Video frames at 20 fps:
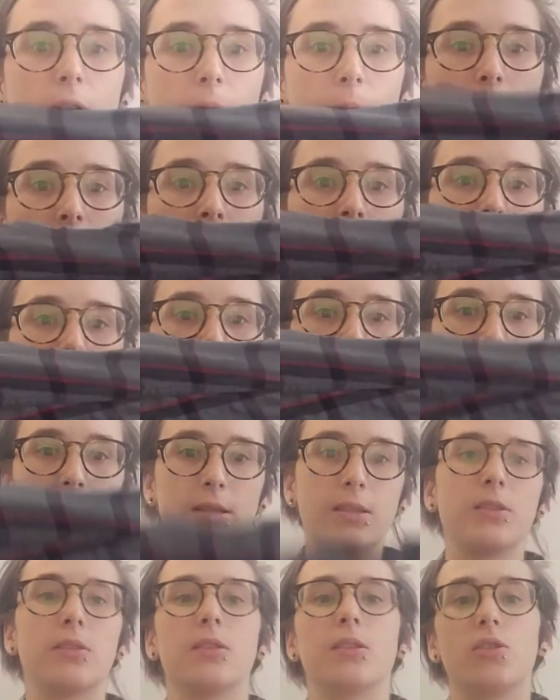weird
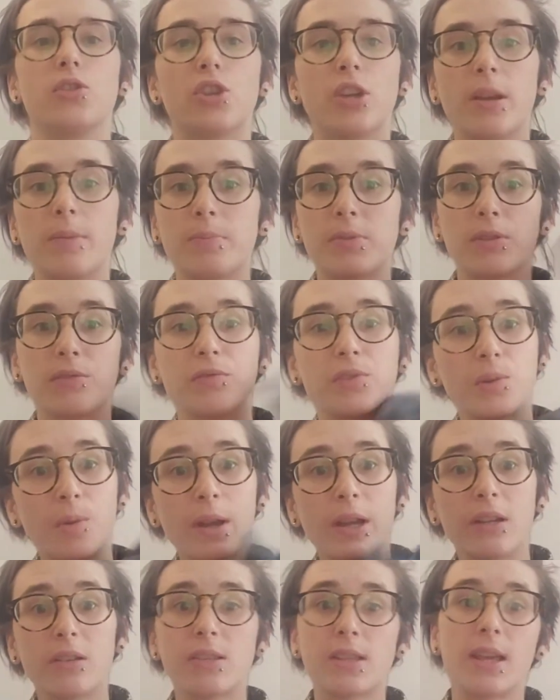sizes and shapes of
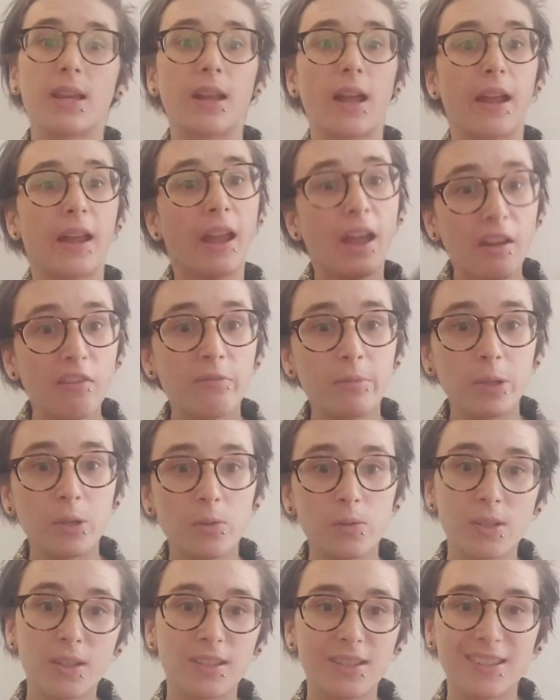squares that I have been
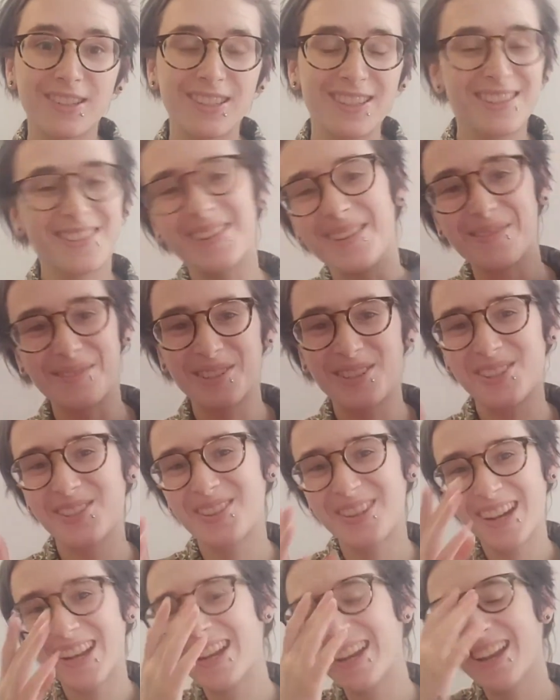using to clean stuff, which is
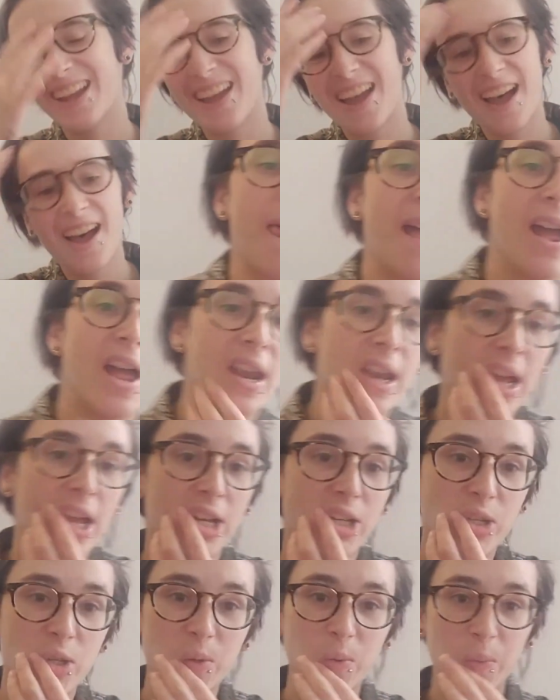great. And I
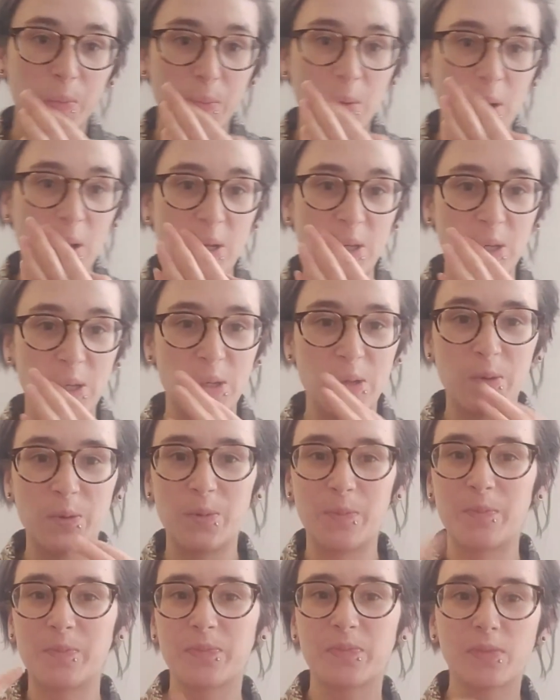just want
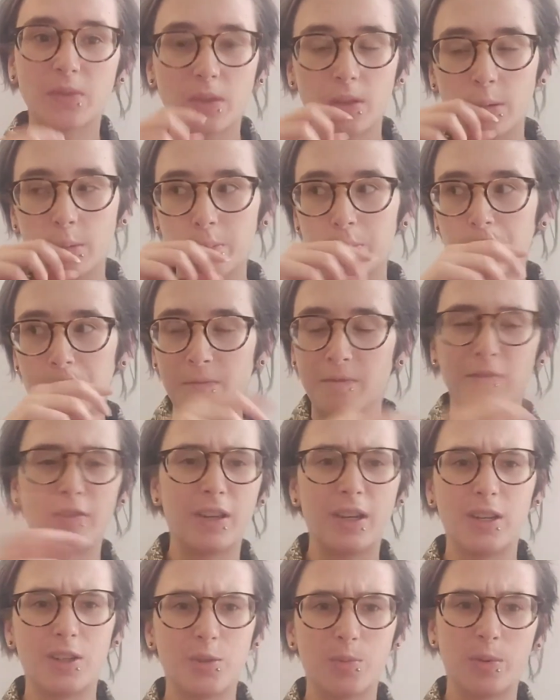to
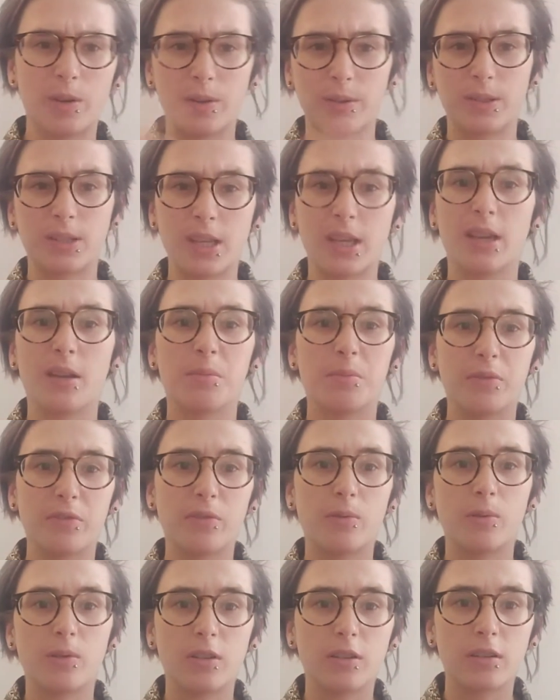finish what I was saying
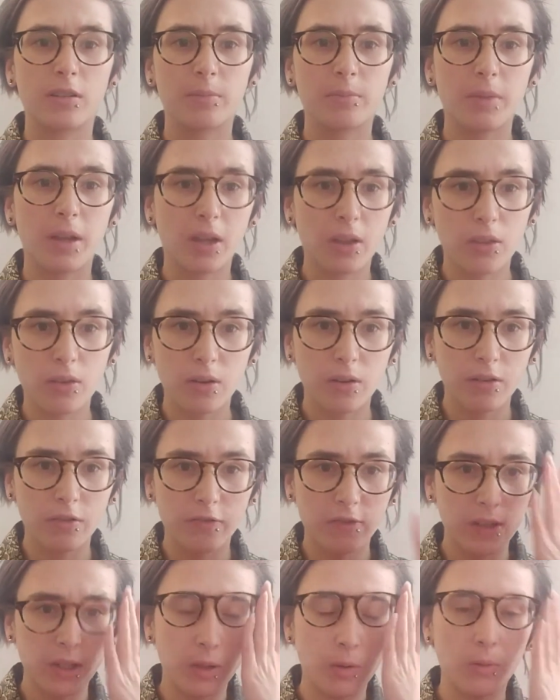before my other
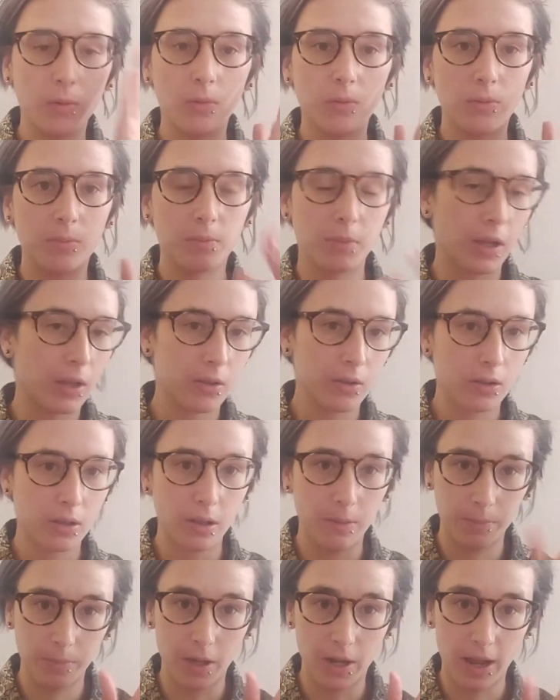
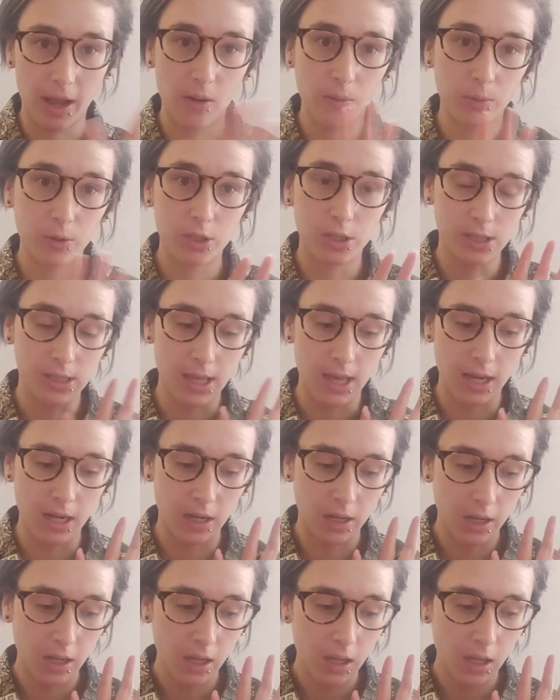clip cut out, which is that